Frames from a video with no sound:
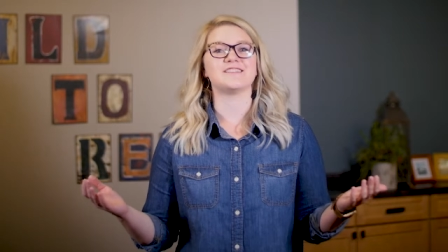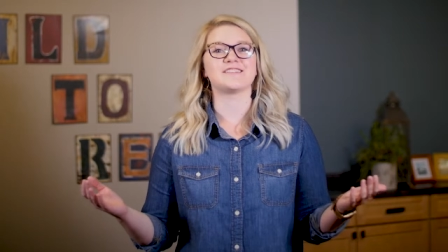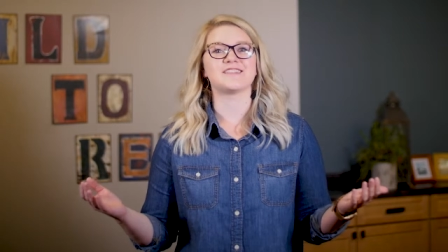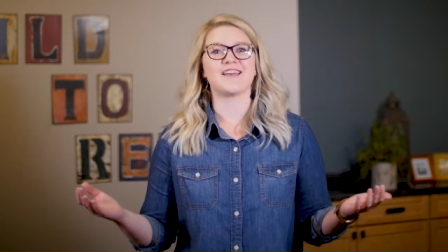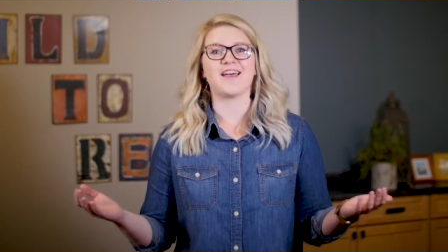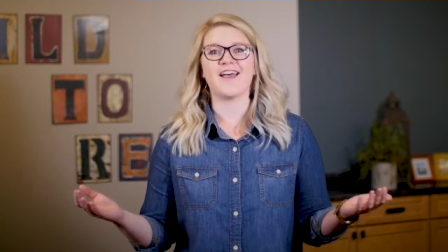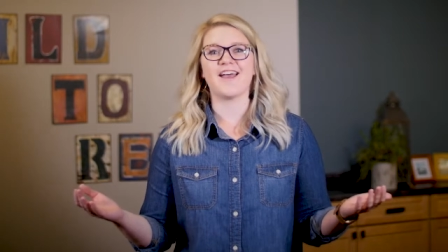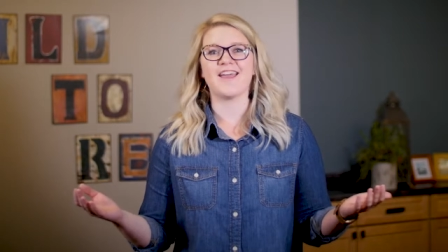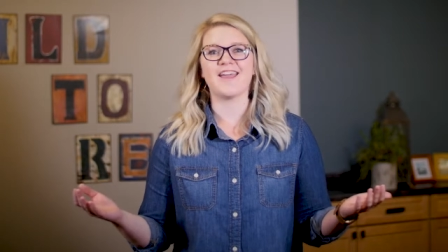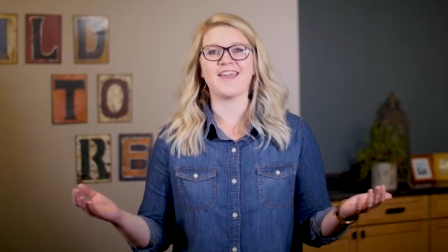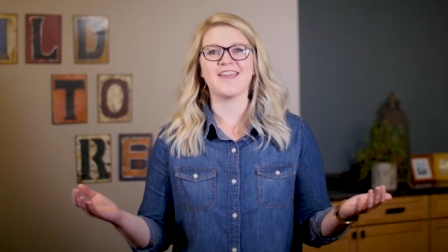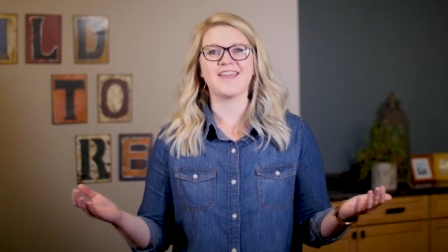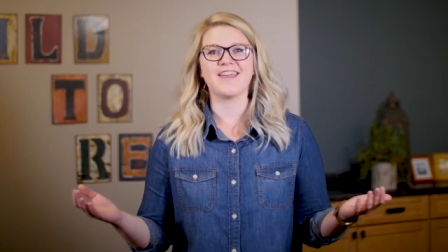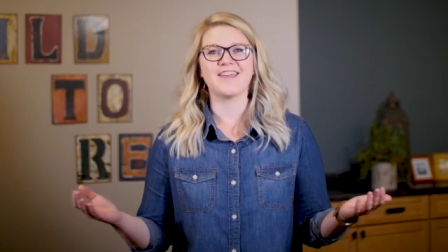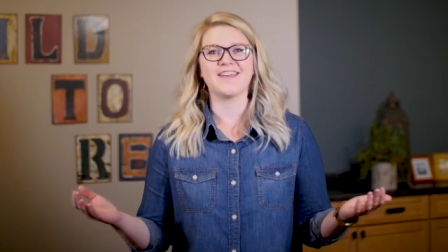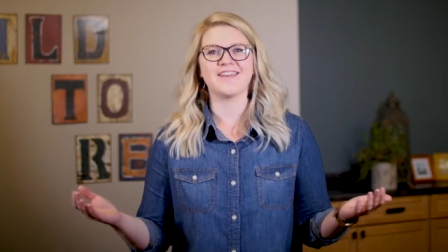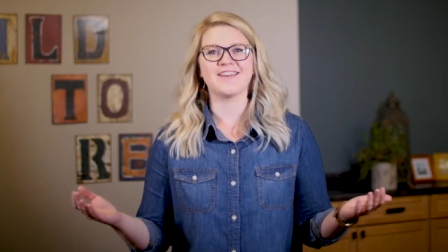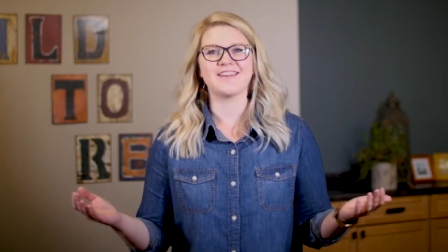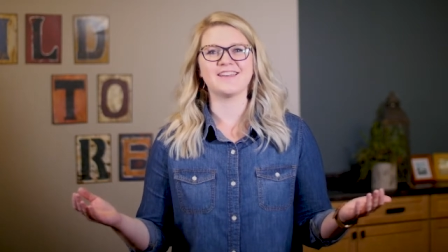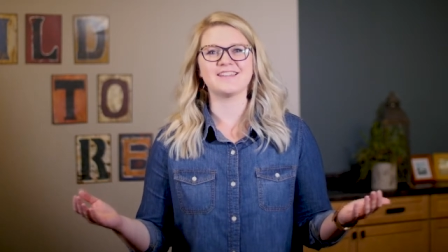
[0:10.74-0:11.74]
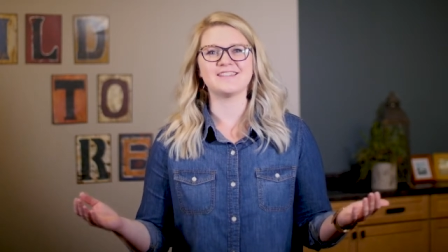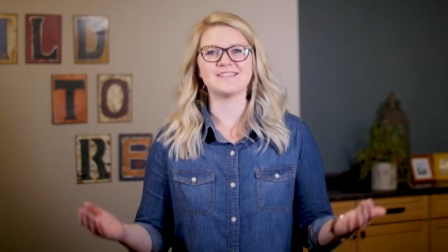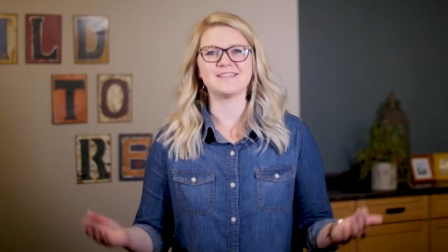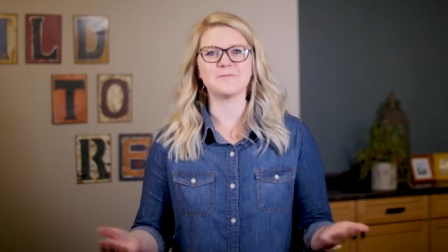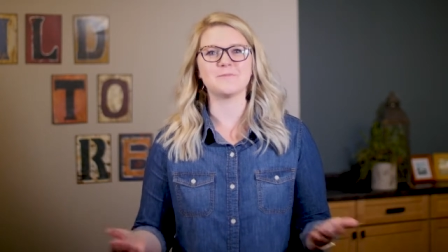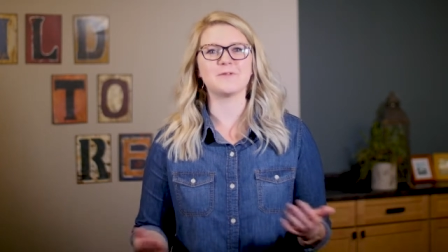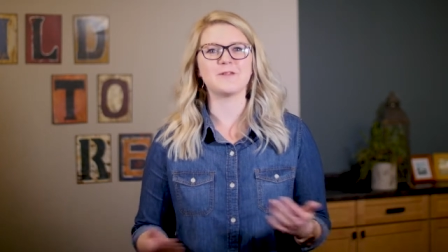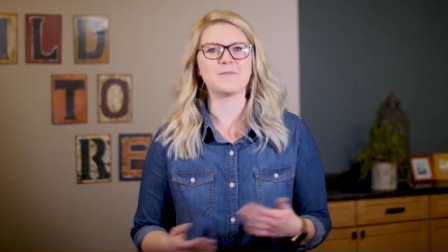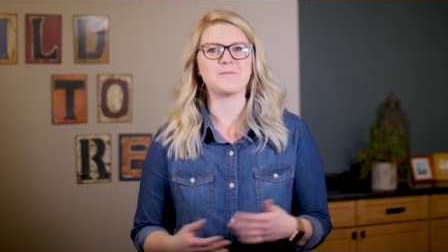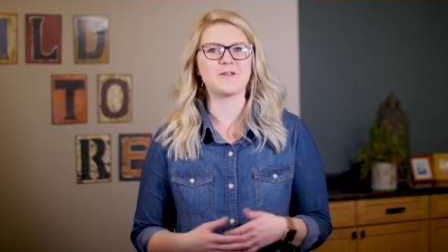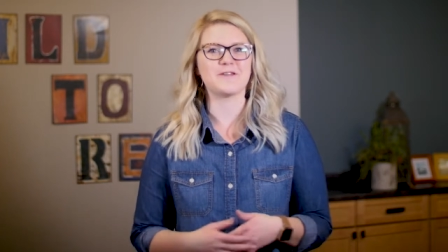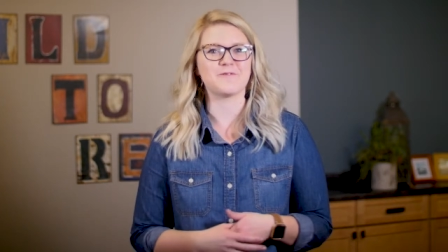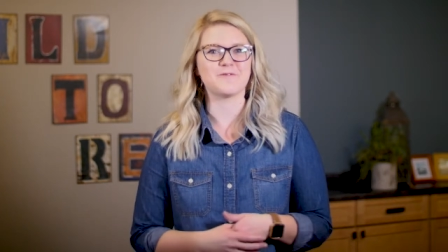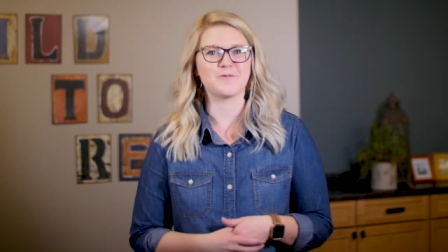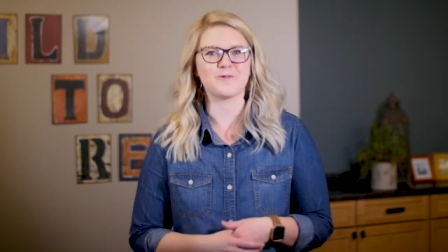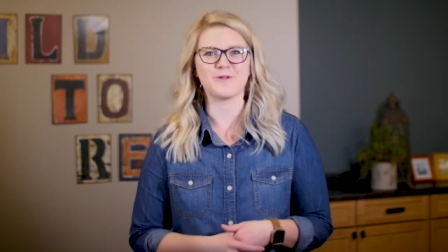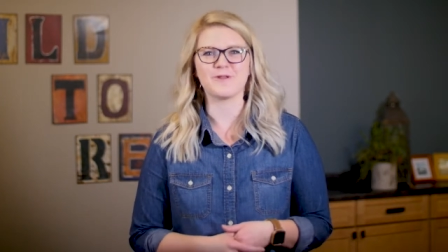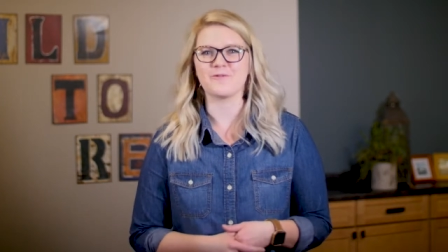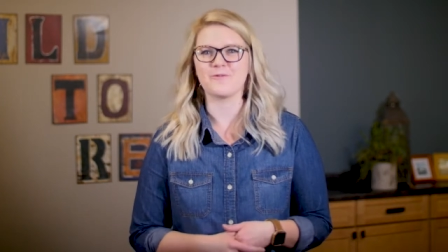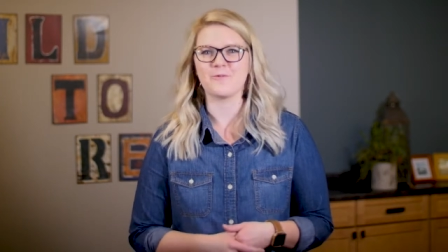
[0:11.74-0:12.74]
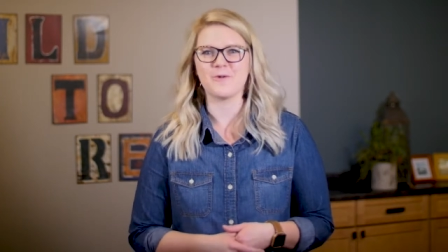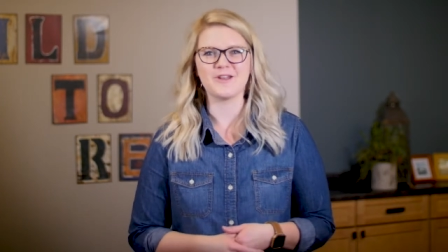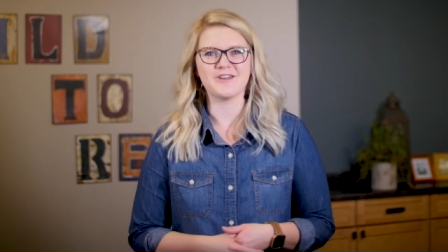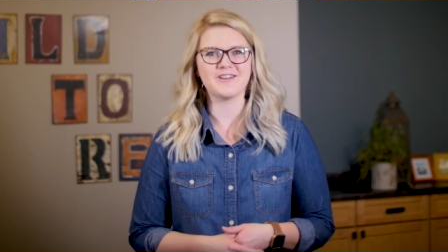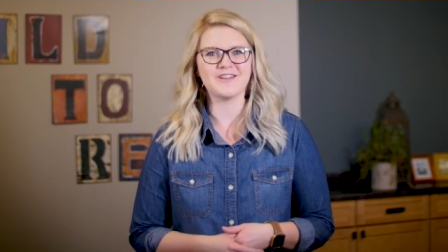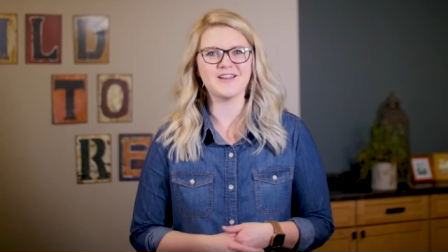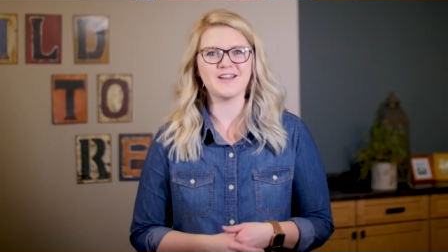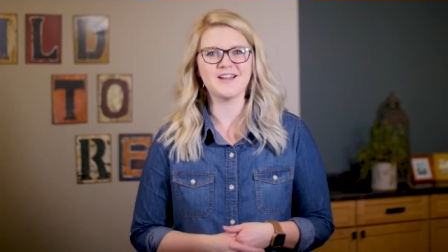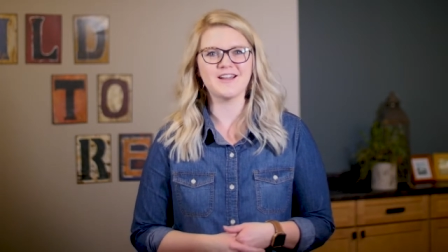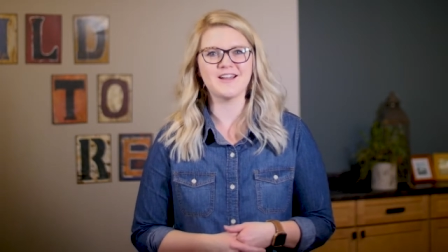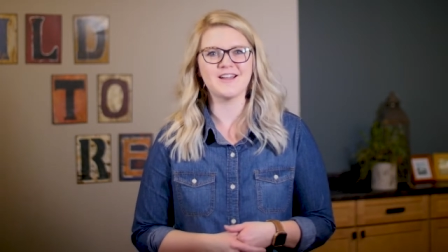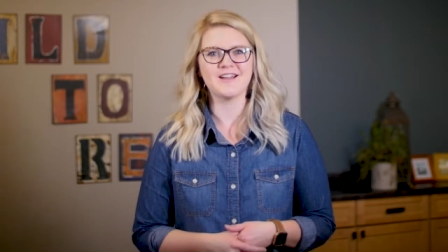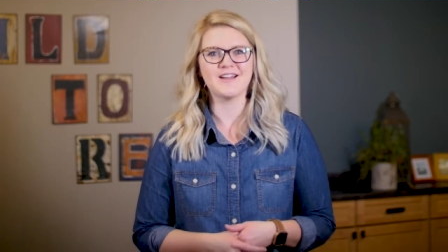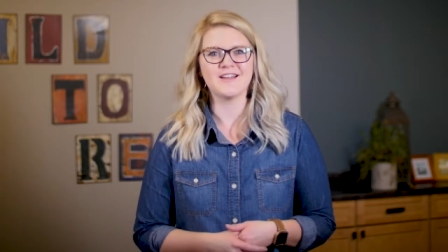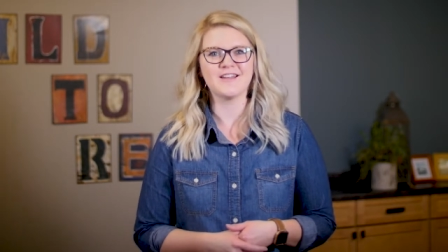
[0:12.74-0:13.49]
sky and simply been full of wonder?